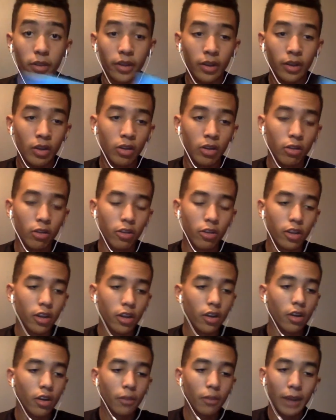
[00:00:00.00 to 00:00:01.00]
can do,
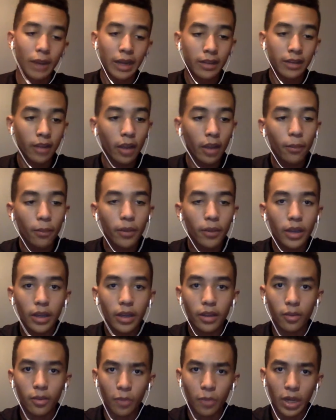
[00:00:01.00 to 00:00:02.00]
you know, by typing
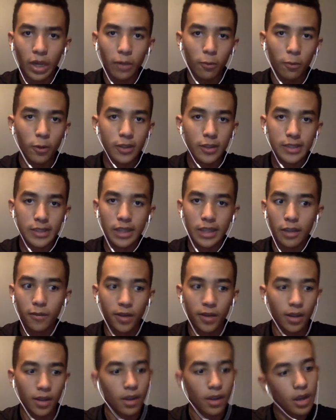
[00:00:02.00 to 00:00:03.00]
in the random words that you
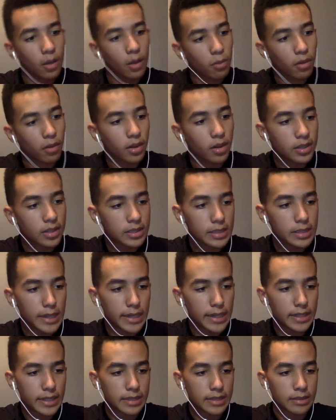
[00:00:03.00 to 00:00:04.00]
want to
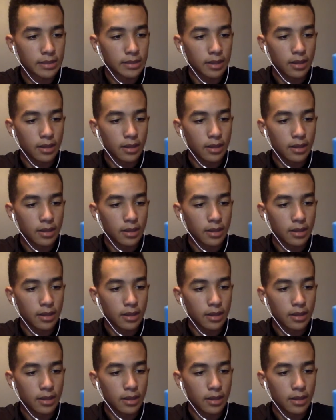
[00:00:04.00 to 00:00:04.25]
process.